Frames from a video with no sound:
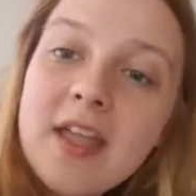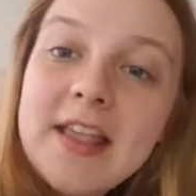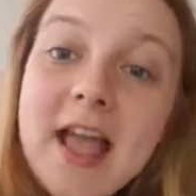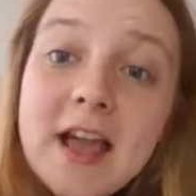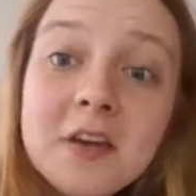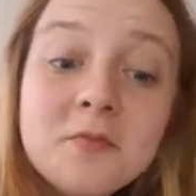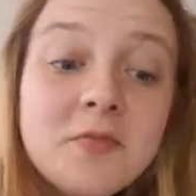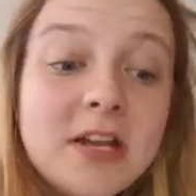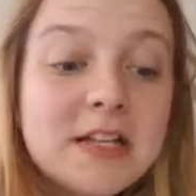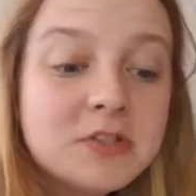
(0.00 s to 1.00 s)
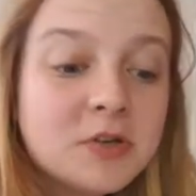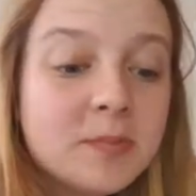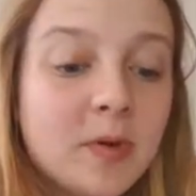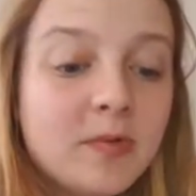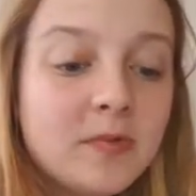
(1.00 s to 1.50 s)
Yeah, and I'm really
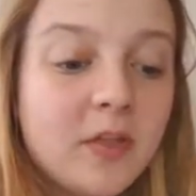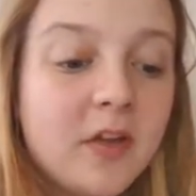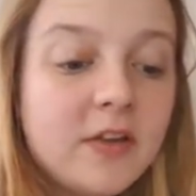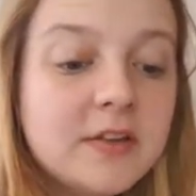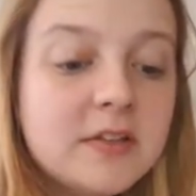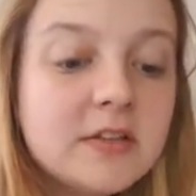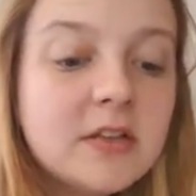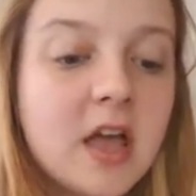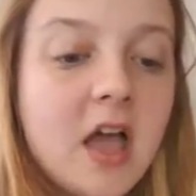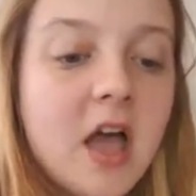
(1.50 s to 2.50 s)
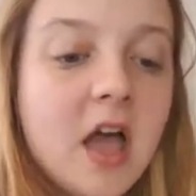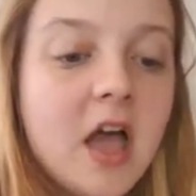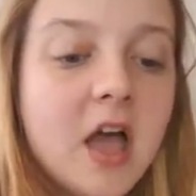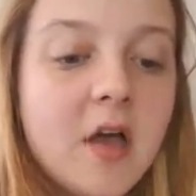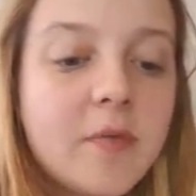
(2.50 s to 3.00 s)
enjoying both of those.
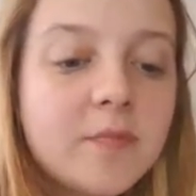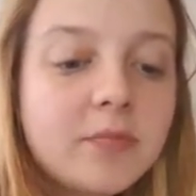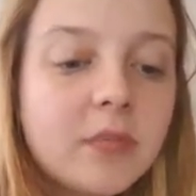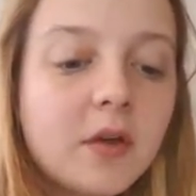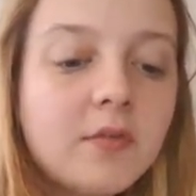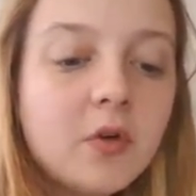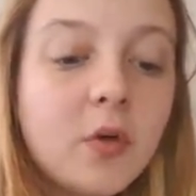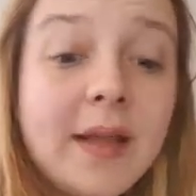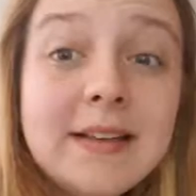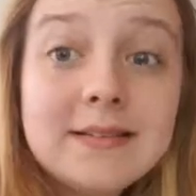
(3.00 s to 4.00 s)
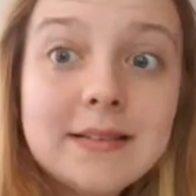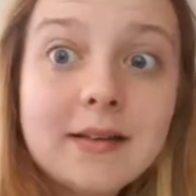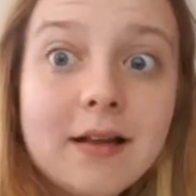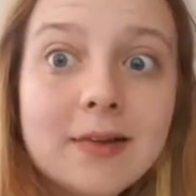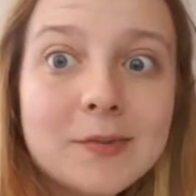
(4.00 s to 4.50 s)
I've not got into The
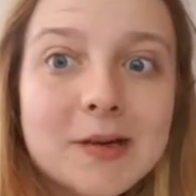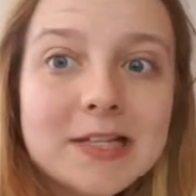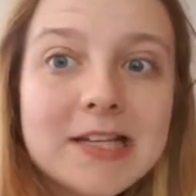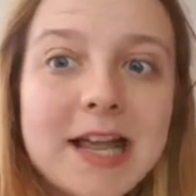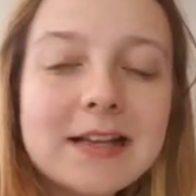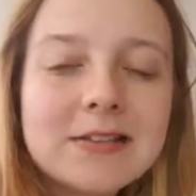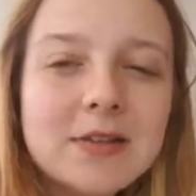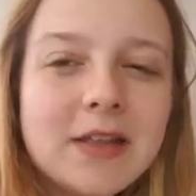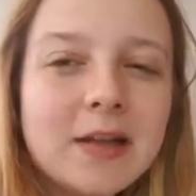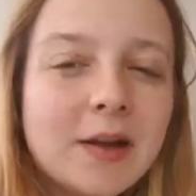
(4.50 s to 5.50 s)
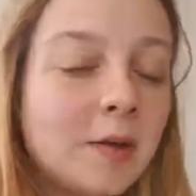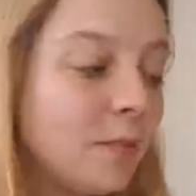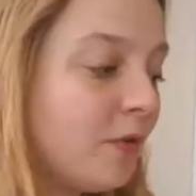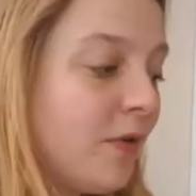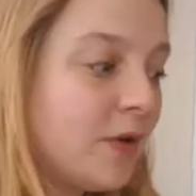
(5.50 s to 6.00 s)
Colour of Magic yet, so I think like I'm
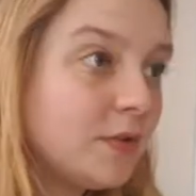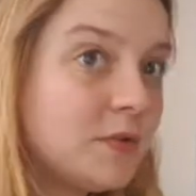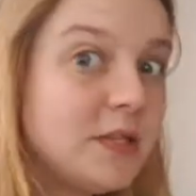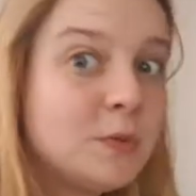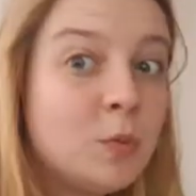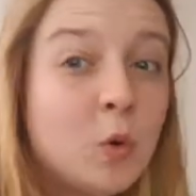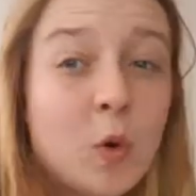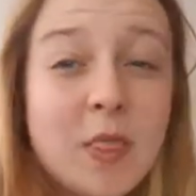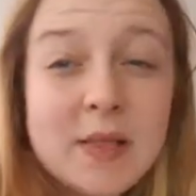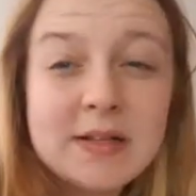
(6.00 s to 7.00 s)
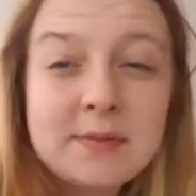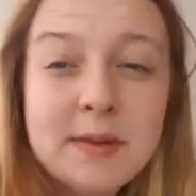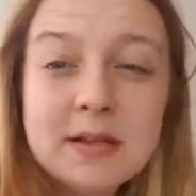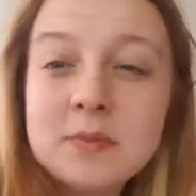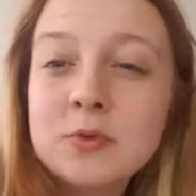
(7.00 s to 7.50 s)
going to focus on these more and then
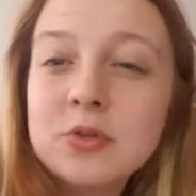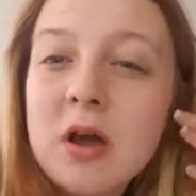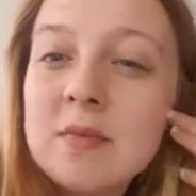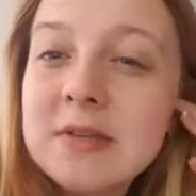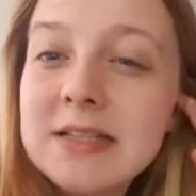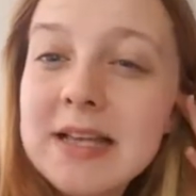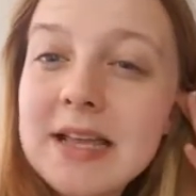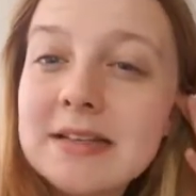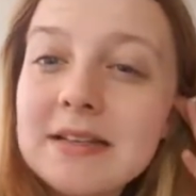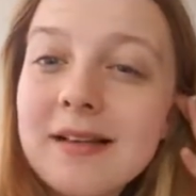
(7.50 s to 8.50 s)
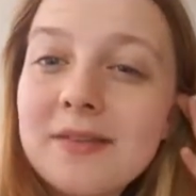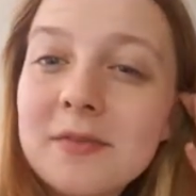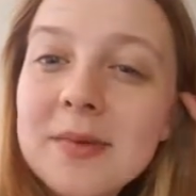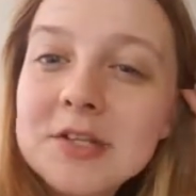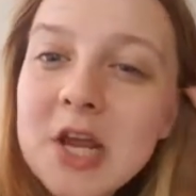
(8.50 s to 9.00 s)
spend some more time dedicated to The Colour
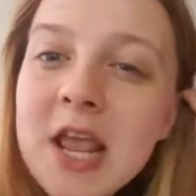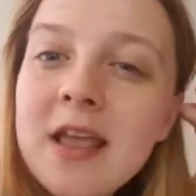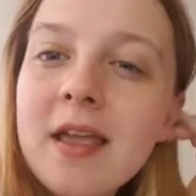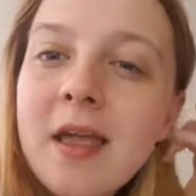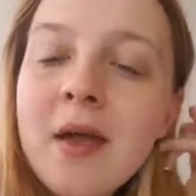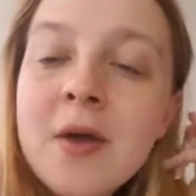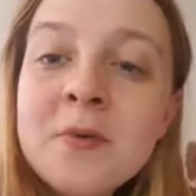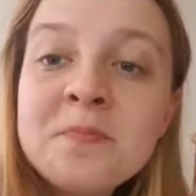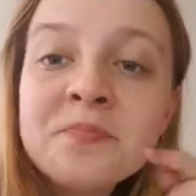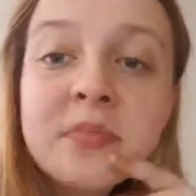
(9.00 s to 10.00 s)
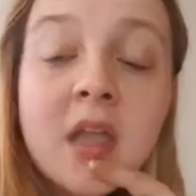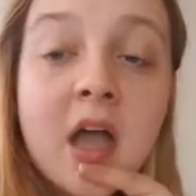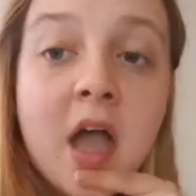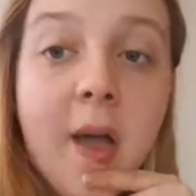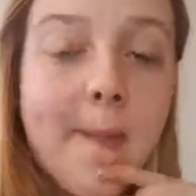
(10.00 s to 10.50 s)
of Magic.
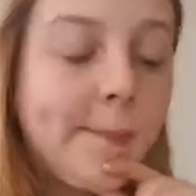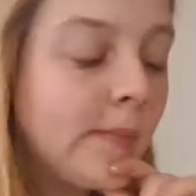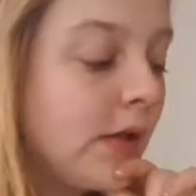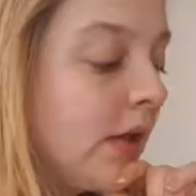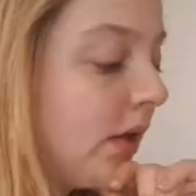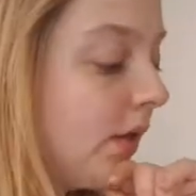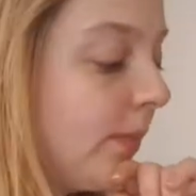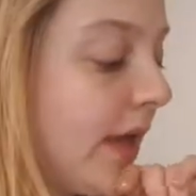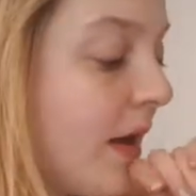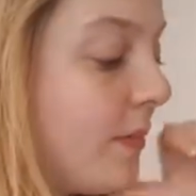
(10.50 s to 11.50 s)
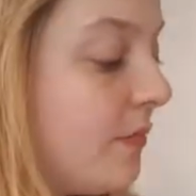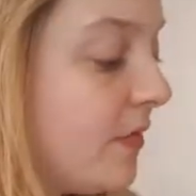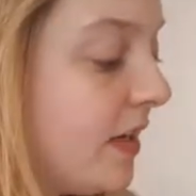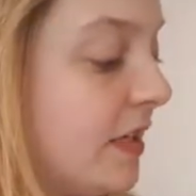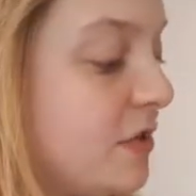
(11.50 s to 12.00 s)
But yeah, I've been
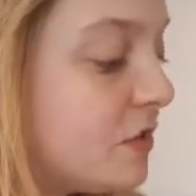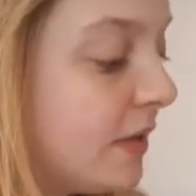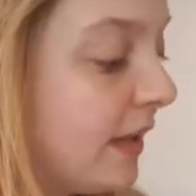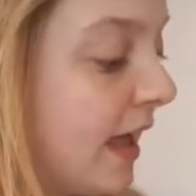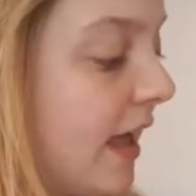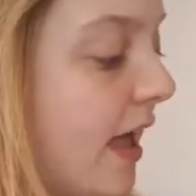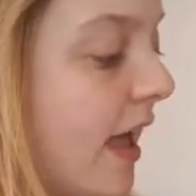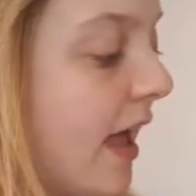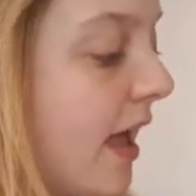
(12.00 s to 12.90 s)
really enjoying that.